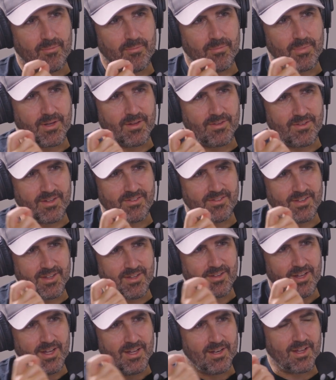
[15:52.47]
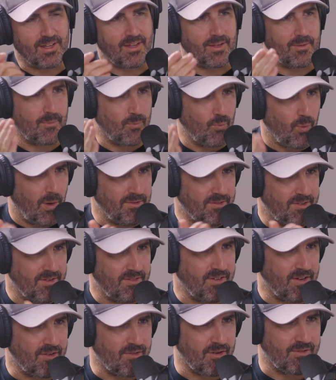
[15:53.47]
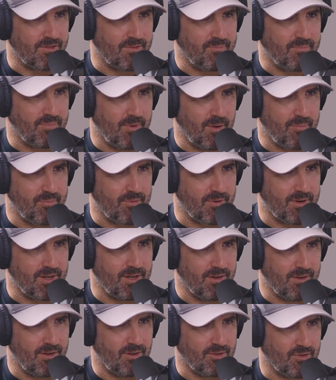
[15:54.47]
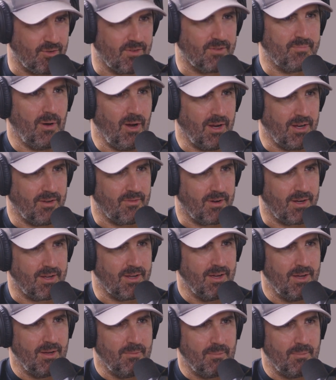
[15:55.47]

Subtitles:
Because it seems like ones and zeros are pretty logical. It's binary.